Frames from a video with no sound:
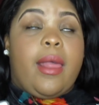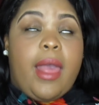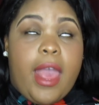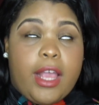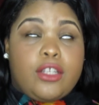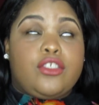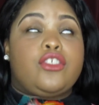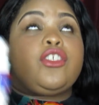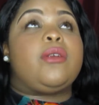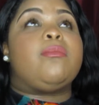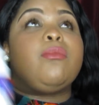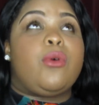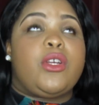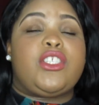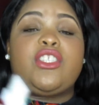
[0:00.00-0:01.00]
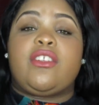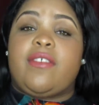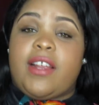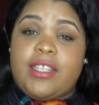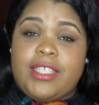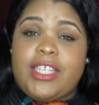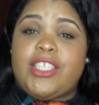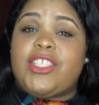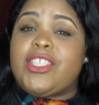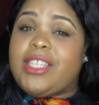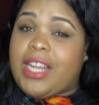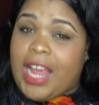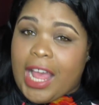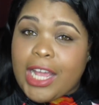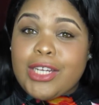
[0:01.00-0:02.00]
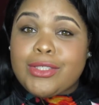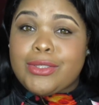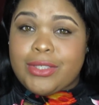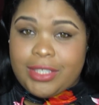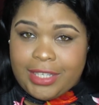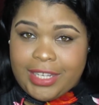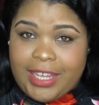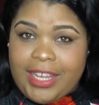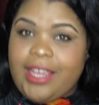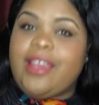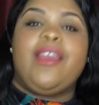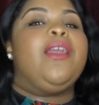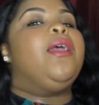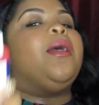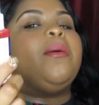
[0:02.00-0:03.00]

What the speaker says: extra moisturization actually.